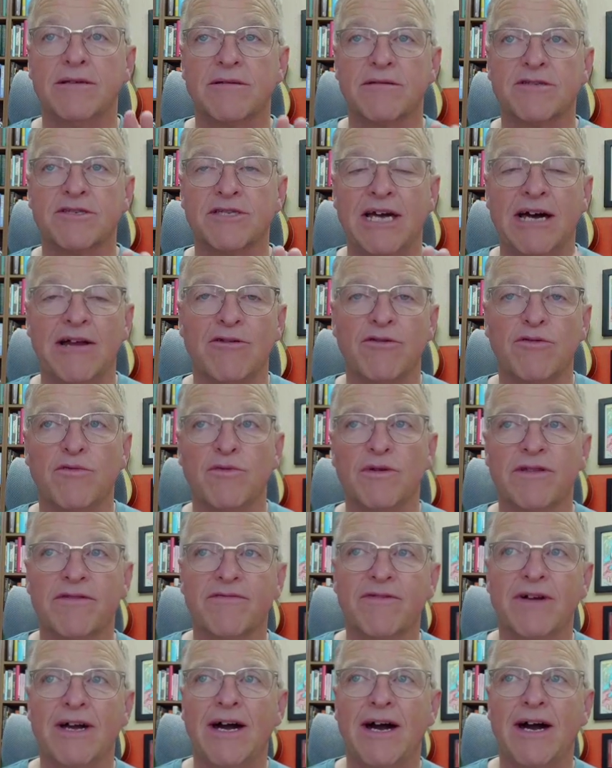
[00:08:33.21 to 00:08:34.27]
It's out of the will
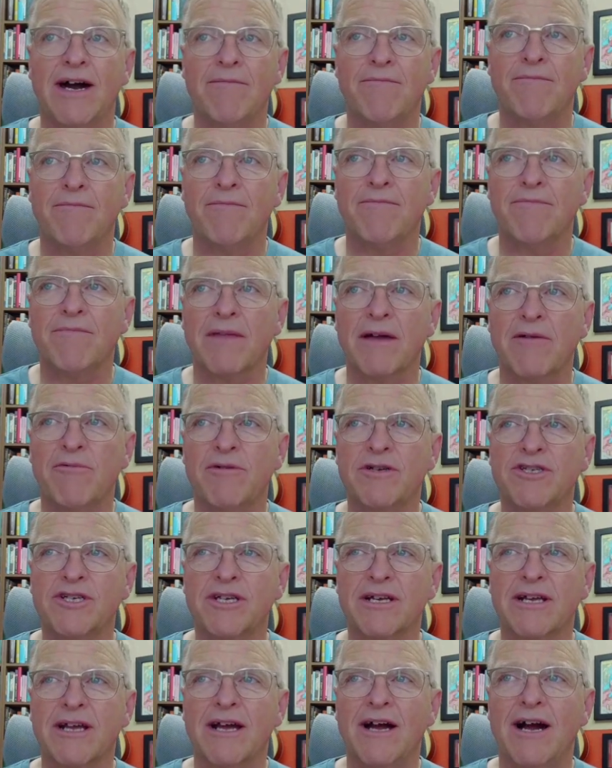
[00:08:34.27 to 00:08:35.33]
of God. I want
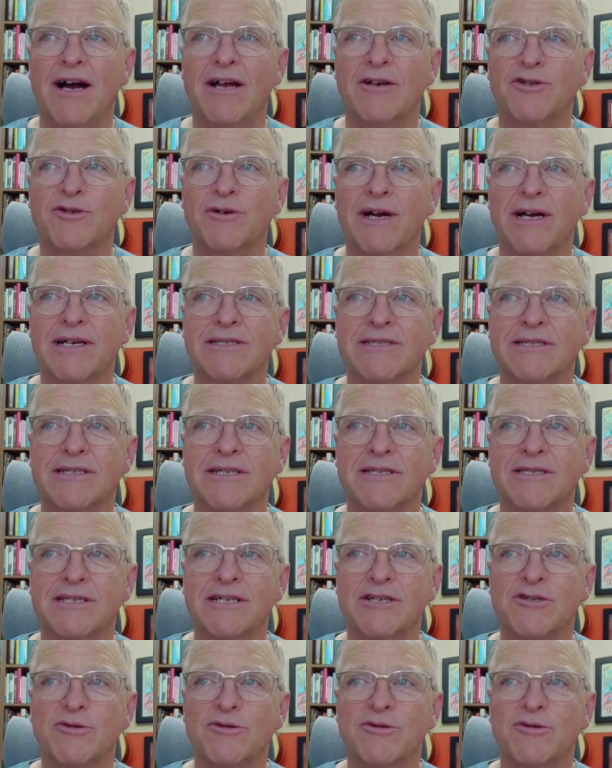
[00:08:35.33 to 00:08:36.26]
you to contrast this,